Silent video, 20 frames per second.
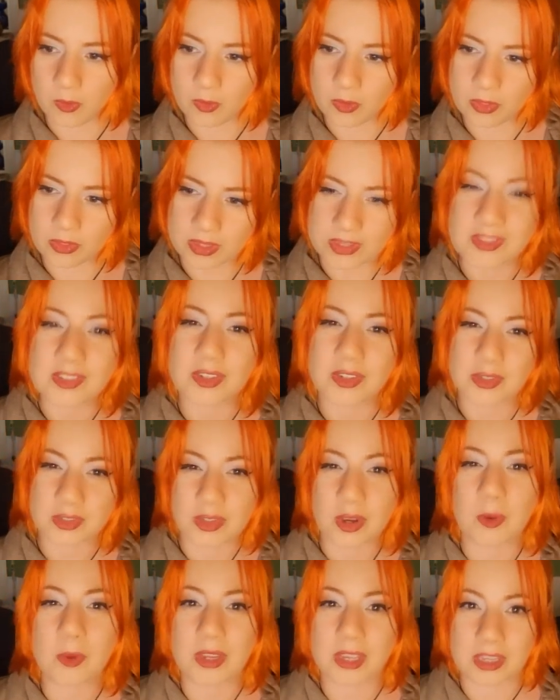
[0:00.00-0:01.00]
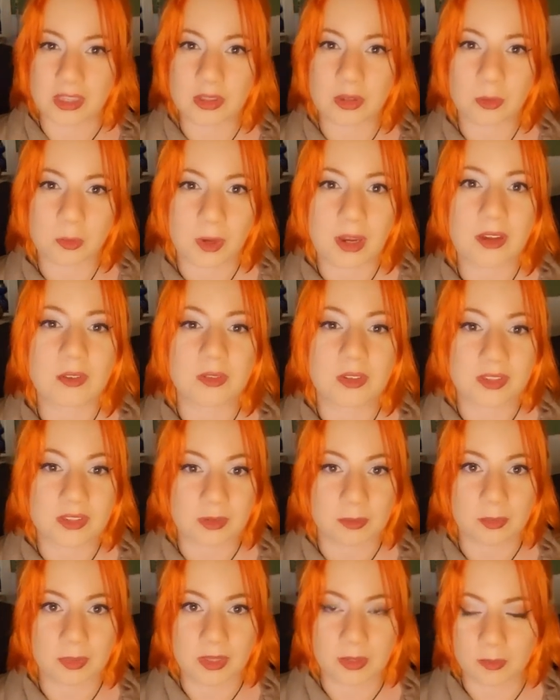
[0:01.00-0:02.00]
this could go either way for
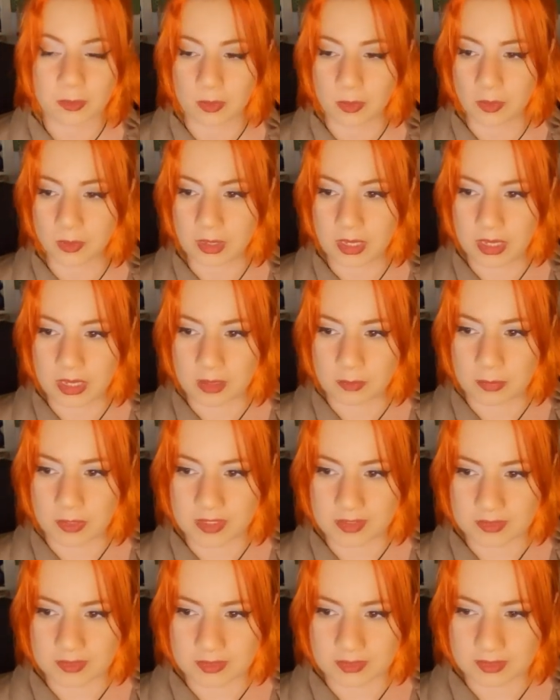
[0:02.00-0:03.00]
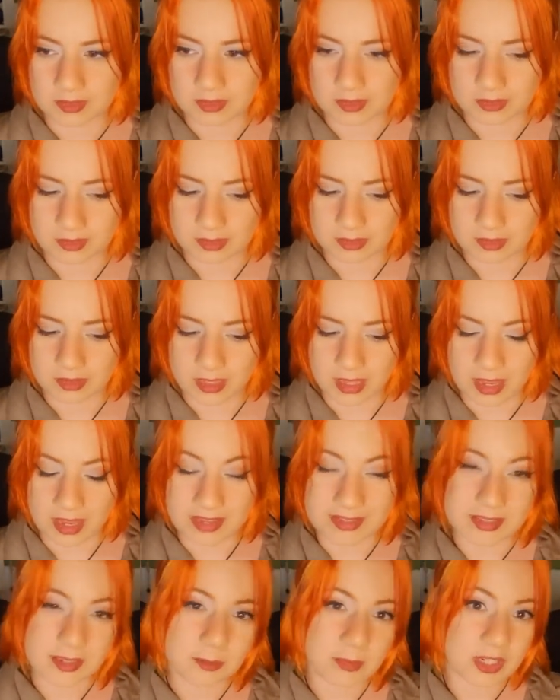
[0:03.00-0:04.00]
some people because
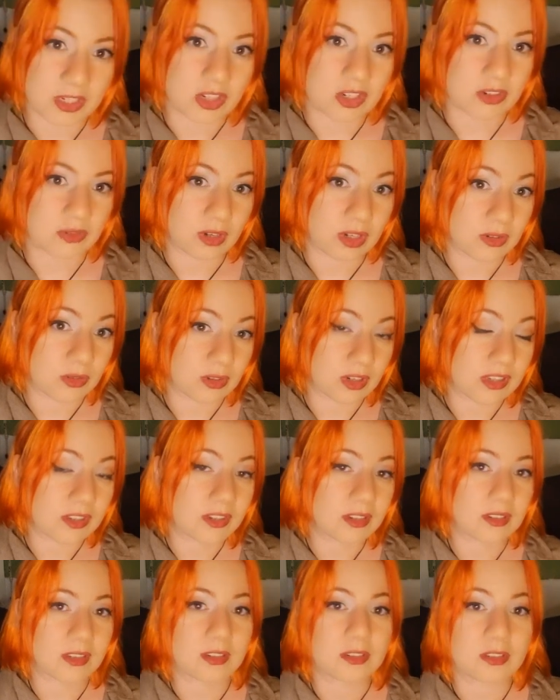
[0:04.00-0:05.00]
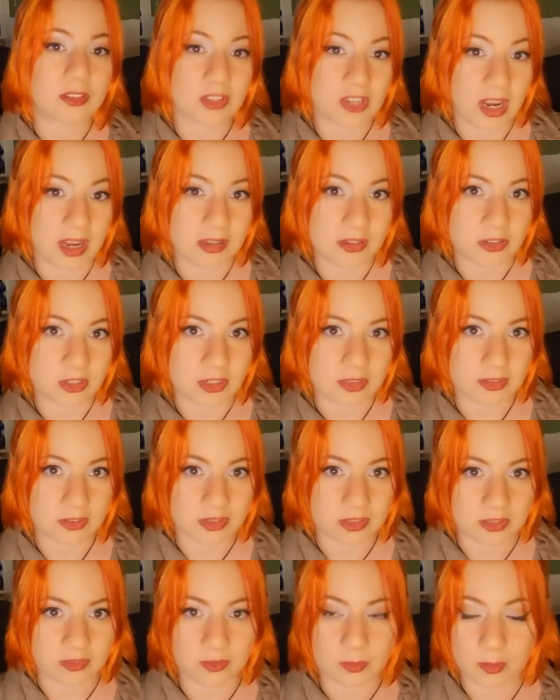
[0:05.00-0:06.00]
as I mentioned, retrogrades are there to challenge us
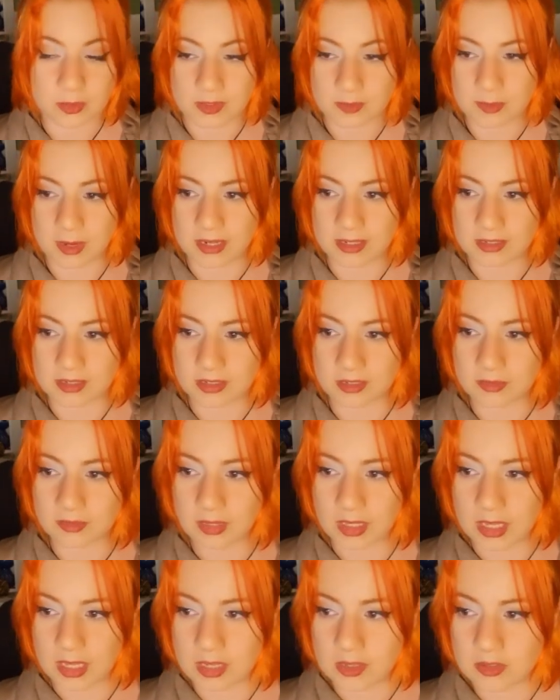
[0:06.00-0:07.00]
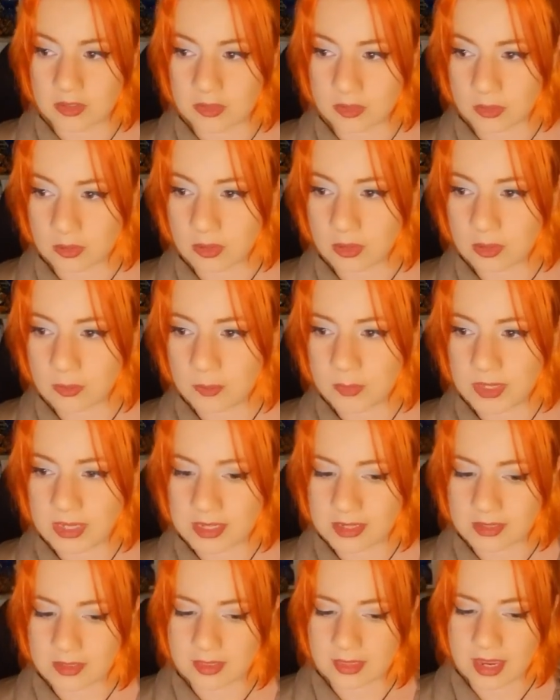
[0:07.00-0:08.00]
to shift perspective. So it could
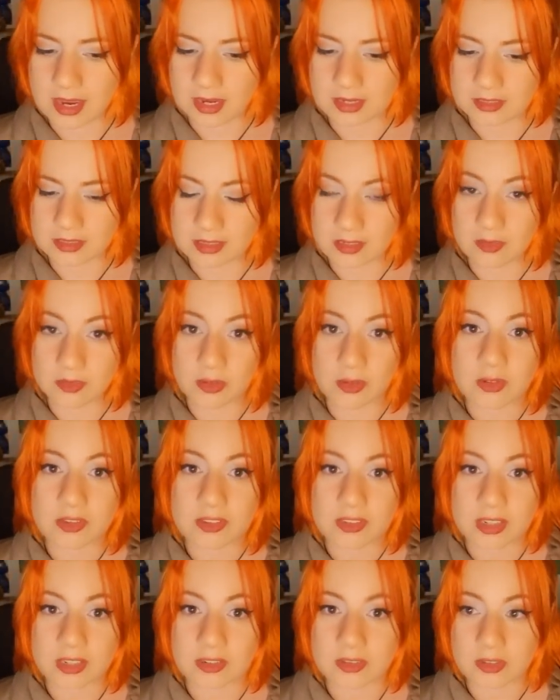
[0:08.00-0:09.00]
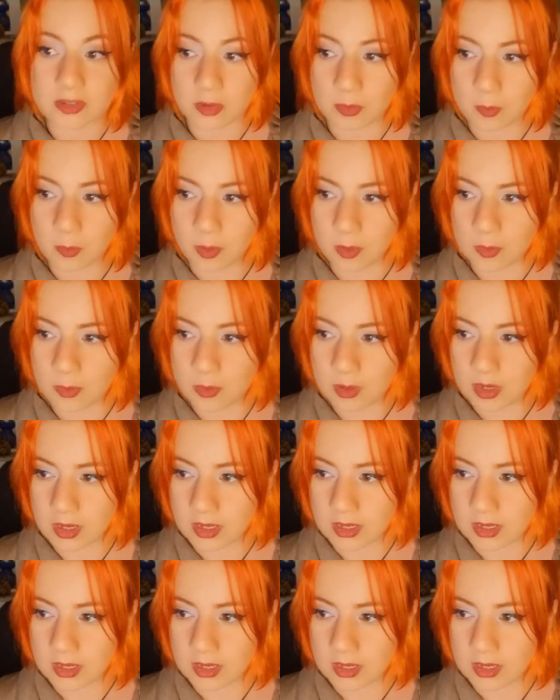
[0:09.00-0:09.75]
be that if your status quo